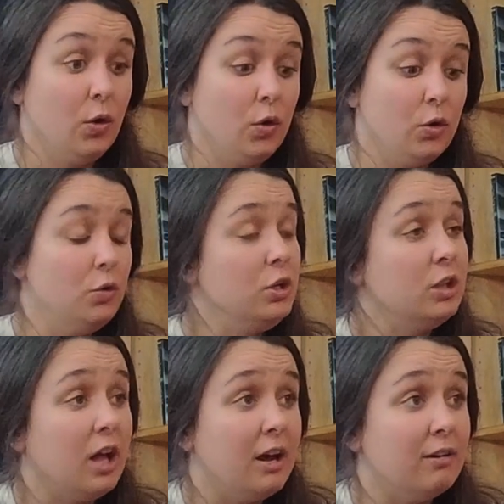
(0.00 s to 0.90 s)
Who you
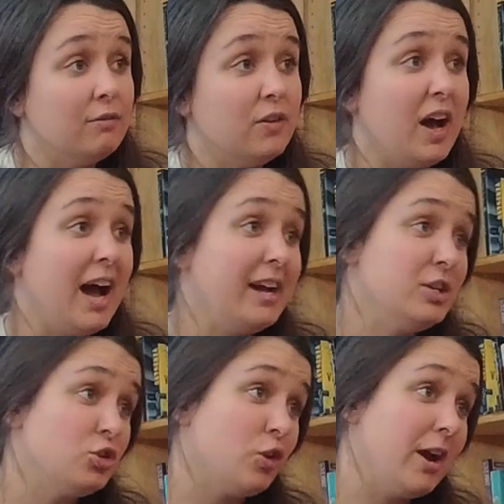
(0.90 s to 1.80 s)
love, how you
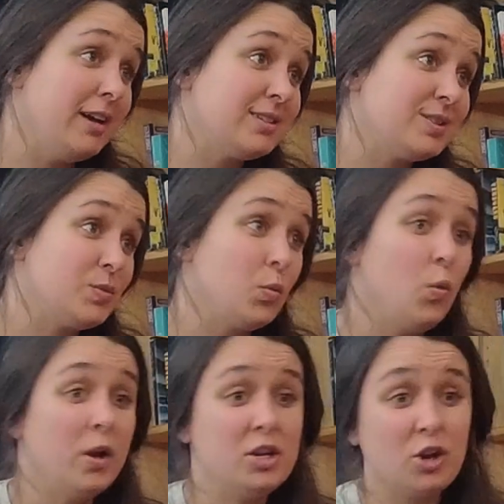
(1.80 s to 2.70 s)
dress,
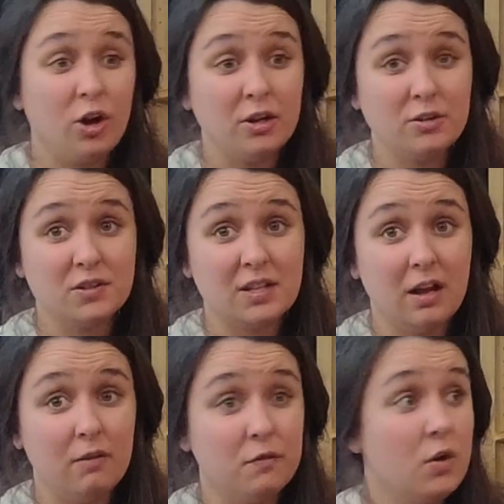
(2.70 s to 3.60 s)
what you call
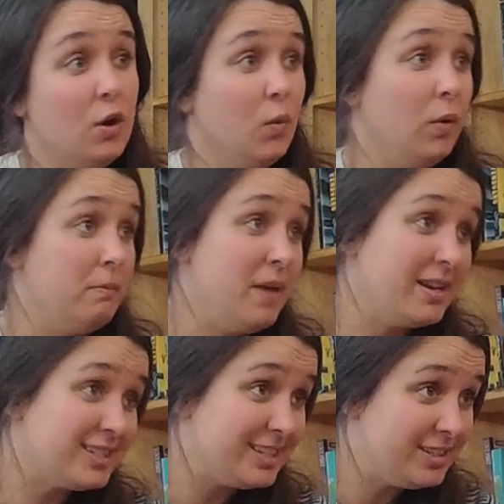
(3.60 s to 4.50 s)
yourself, what
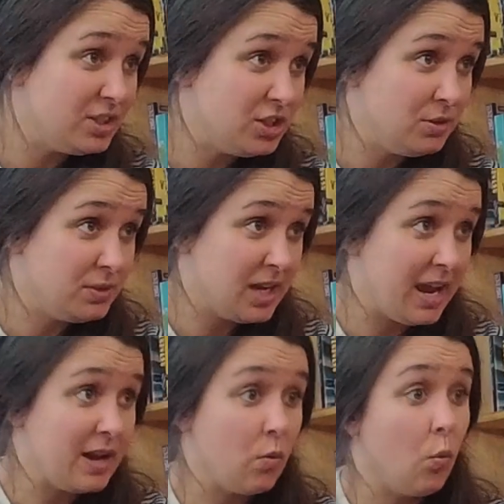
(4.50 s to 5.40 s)
medicines you
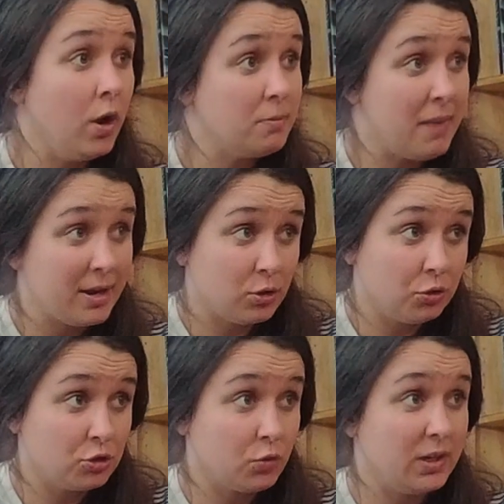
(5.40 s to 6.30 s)
take, what medical
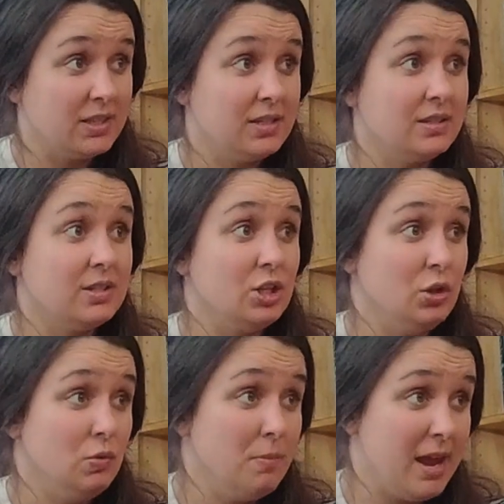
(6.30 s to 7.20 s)
choices
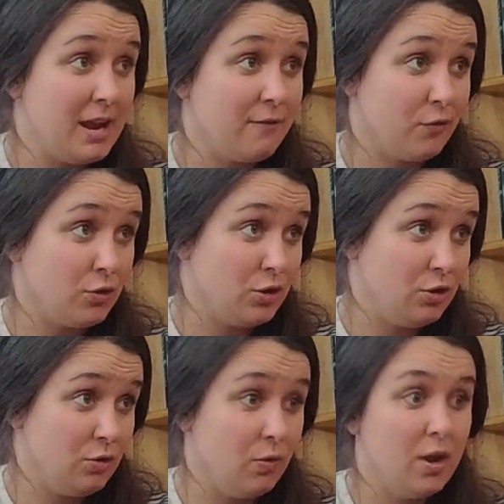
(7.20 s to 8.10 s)
you make for
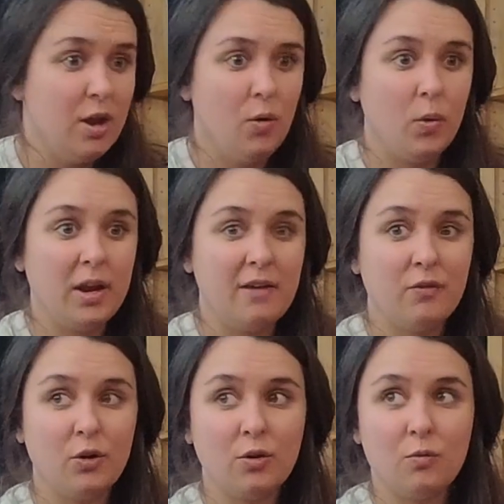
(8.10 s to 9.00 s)
you,
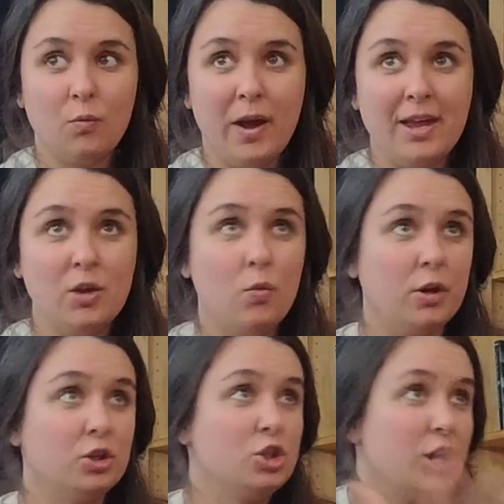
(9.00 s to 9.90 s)
whatever way you want
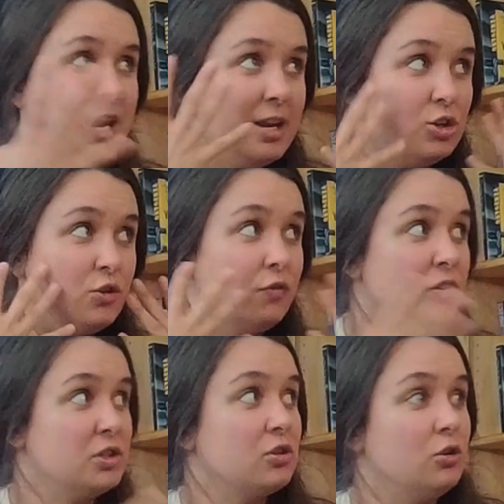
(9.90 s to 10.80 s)
to change your
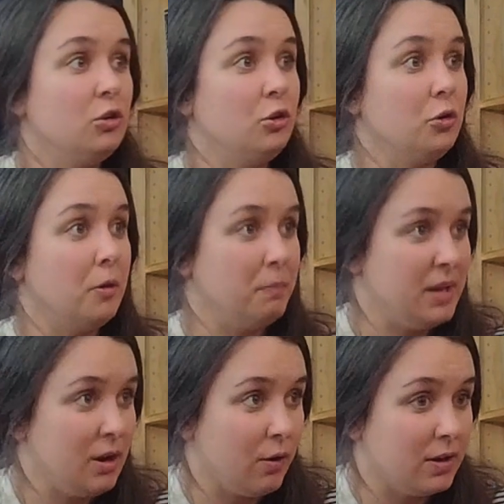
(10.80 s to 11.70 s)
physical
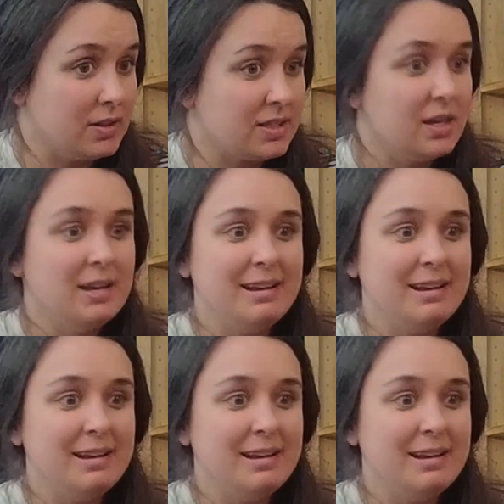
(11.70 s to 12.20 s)
appearance.